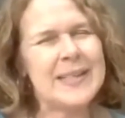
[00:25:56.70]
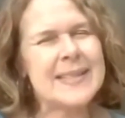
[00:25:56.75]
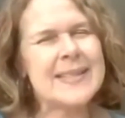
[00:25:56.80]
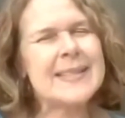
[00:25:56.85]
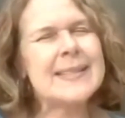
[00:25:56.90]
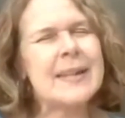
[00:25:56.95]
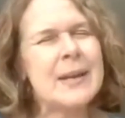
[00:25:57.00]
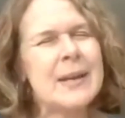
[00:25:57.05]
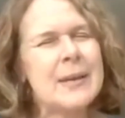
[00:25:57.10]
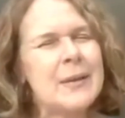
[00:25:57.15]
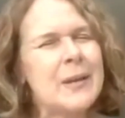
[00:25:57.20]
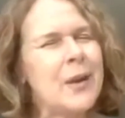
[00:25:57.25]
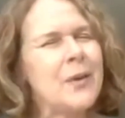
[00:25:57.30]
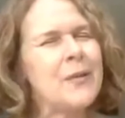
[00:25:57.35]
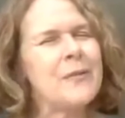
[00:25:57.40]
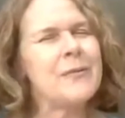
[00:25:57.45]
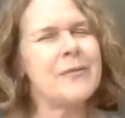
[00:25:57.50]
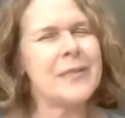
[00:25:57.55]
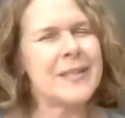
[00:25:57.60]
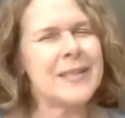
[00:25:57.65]
So
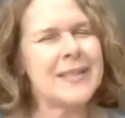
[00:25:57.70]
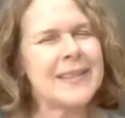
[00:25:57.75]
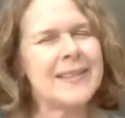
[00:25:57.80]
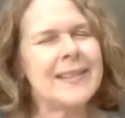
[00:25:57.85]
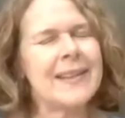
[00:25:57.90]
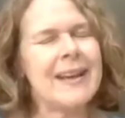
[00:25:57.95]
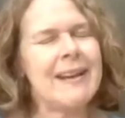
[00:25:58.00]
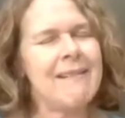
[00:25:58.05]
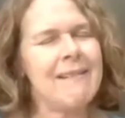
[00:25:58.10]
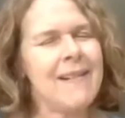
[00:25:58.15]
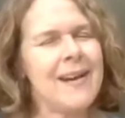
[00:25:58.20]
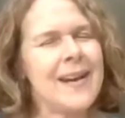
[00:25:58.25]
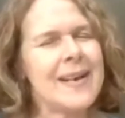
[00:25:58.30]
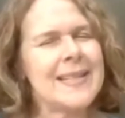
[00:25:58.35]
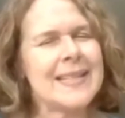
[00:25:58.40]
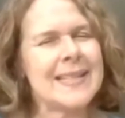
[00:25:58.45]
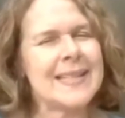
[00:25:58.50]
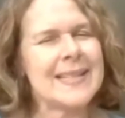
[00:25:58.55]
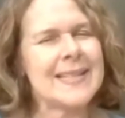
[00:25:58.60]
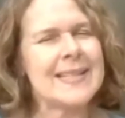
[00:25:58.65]
confident, their
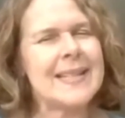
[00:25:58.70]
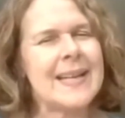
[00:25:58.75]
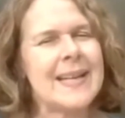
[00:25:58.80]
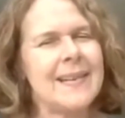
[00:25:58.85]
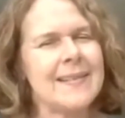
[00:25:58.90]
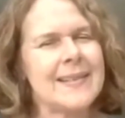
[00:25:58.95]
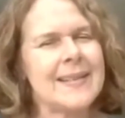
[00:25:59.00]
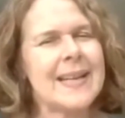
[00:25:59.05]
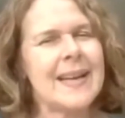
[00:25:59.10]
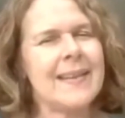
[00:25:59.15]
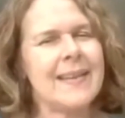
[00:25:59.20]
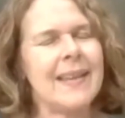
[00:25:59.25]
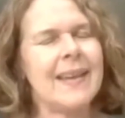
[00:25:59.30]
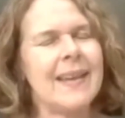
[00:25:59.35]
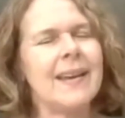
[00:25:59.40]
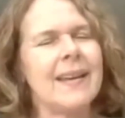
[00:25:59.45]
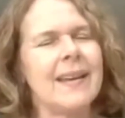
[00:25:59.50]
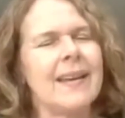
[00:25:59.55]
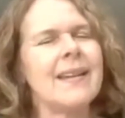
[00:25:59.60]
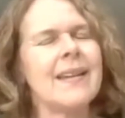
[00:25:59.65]
writing styles, I
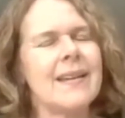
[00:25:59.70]
think.